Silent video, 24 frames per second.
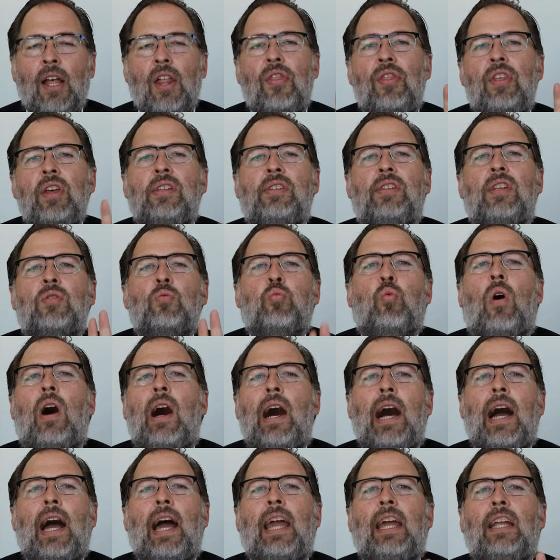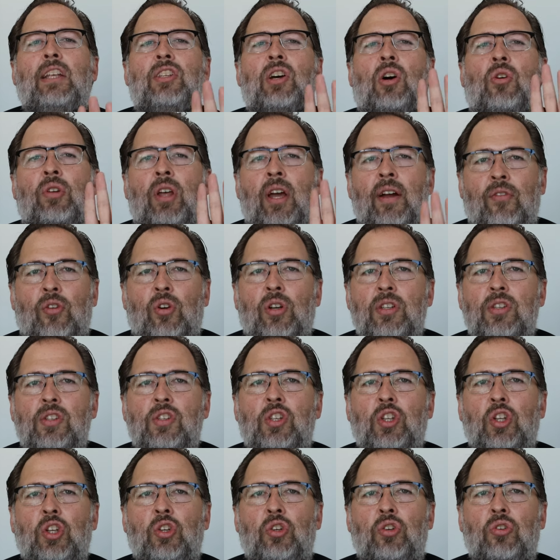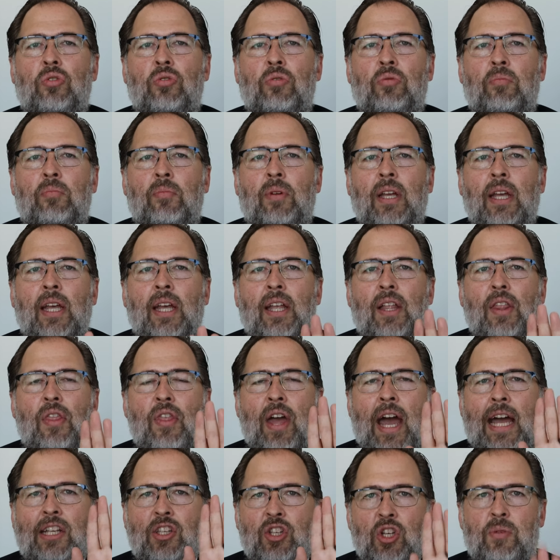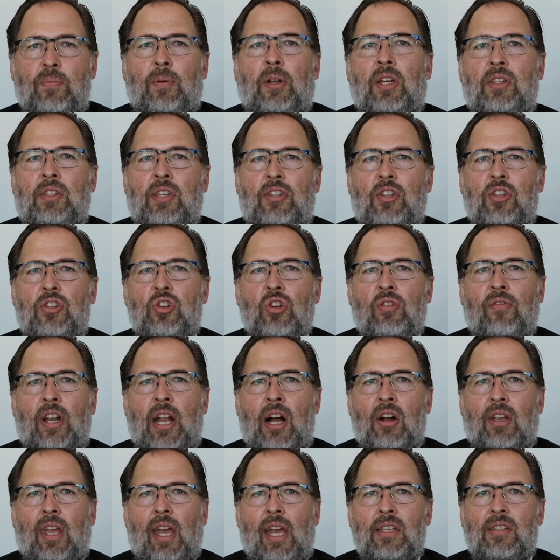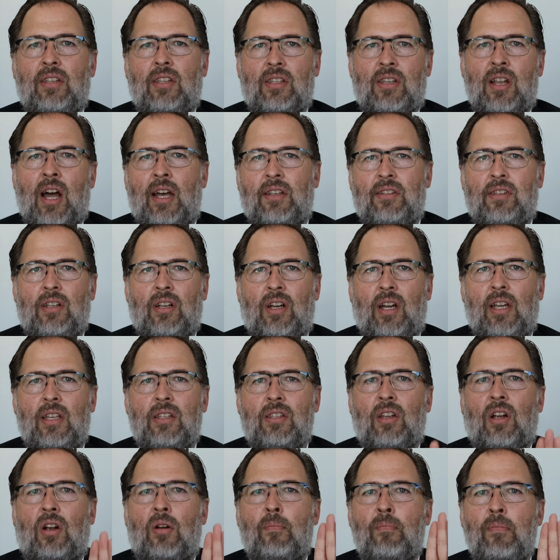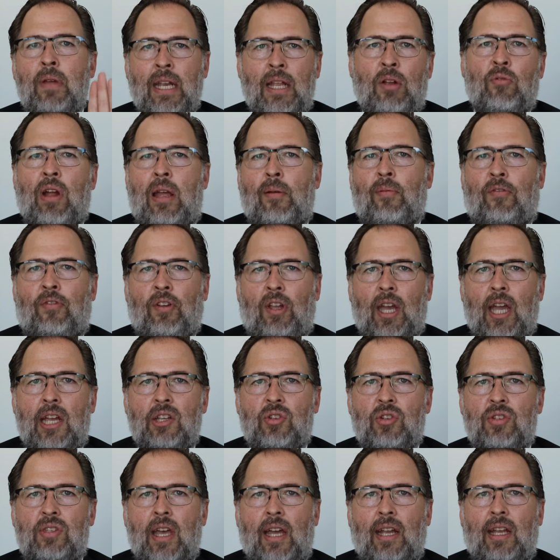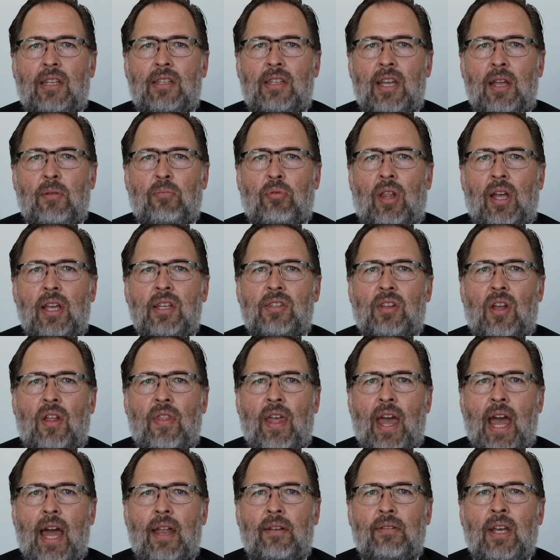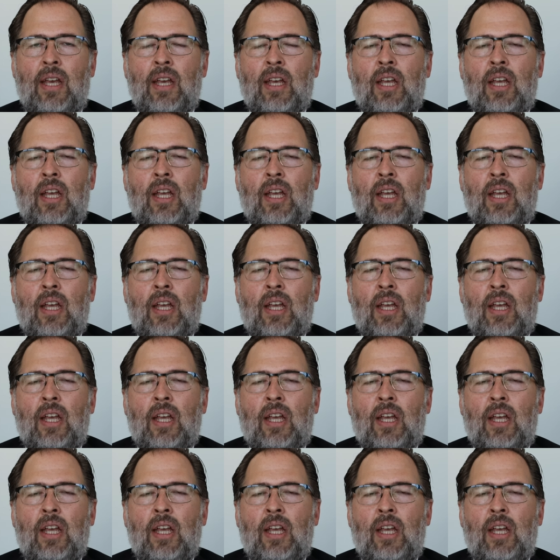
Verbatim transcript: This is why don't ever assume that just because it's a juvenile case, it's not serious. There are many ramifications that can take place on that.